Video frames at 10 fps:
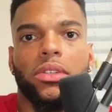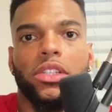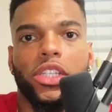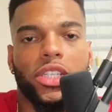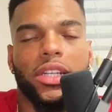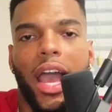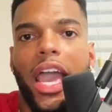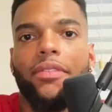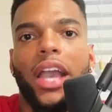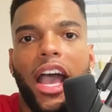She should not
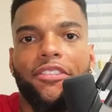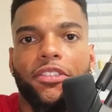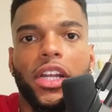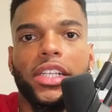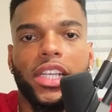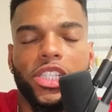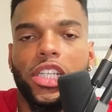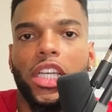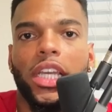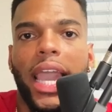have guy friends that
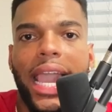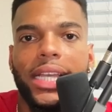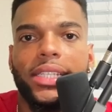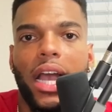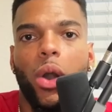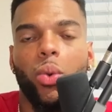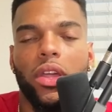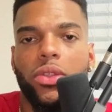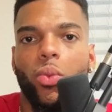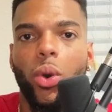she hangs out
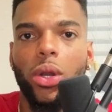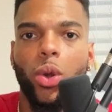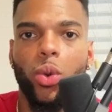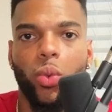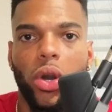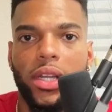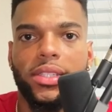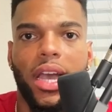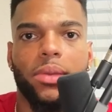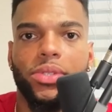with one on one
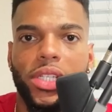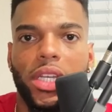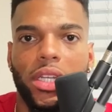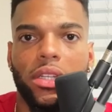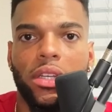type shit.